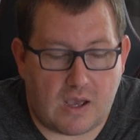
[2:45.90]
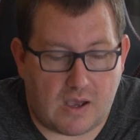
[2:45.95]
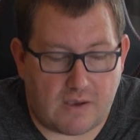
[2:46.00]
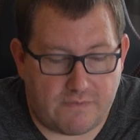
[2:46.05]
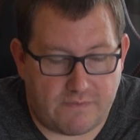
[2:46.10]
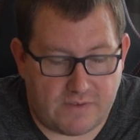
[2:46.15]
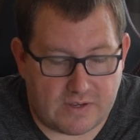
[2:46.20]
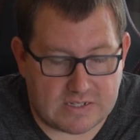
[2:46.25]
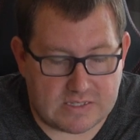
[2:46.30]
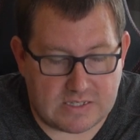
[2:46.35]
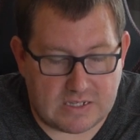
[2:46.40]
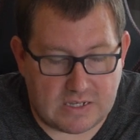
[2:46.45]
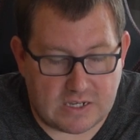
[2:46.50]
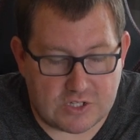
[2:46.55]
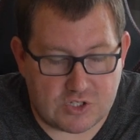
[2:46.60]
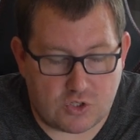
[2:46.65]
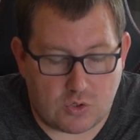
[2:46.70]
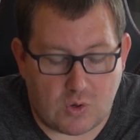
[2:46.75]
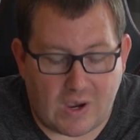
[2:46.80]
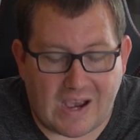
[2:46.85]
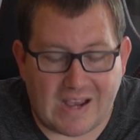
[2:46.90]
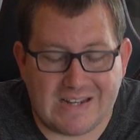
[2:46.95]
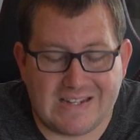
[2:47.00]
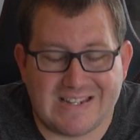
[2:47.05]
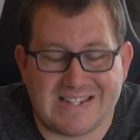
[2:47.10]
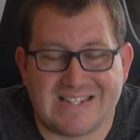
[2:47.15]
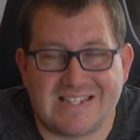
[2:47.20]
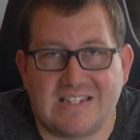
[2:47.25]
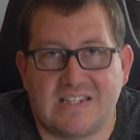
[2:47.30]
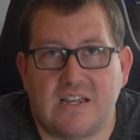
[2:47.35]
fixed the issue. I
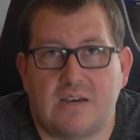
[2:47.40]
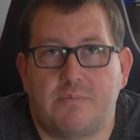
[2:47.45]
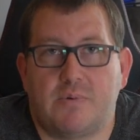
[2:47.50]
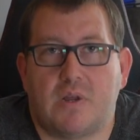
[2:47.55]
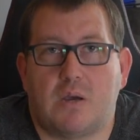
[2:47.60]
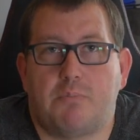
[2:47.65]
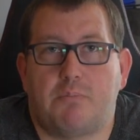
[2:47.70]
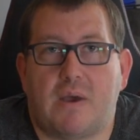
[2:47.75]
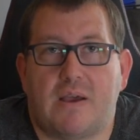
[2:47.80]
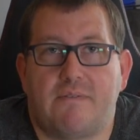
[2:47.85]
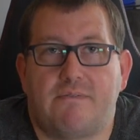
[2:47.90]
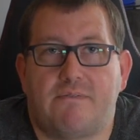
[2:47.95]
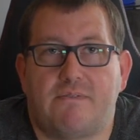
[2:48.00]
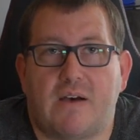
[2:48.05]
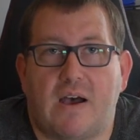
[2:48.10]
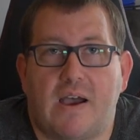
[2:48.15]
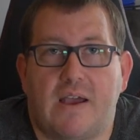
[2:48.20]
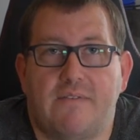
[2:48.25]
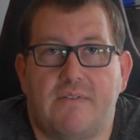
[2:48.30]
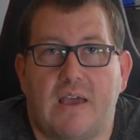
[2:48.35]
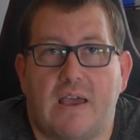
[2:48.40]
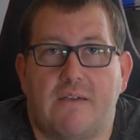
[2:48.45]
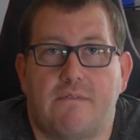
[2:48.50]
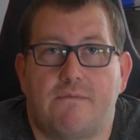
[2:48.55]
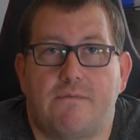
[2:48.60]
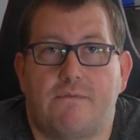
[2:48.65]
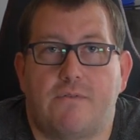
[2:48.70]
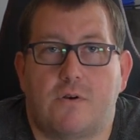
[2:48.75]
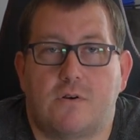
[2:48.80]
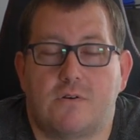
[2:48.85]
did step it up by 5
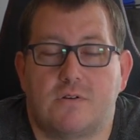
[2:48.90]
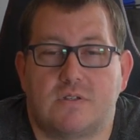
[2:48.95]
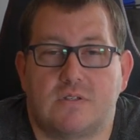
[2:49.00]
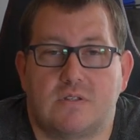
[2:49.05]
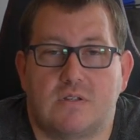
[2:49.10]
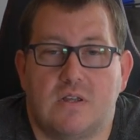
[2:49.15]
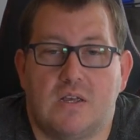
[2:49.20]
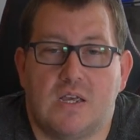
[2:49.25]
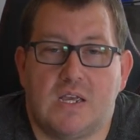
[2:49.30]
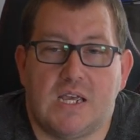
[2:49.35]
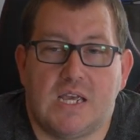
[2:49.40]
at first,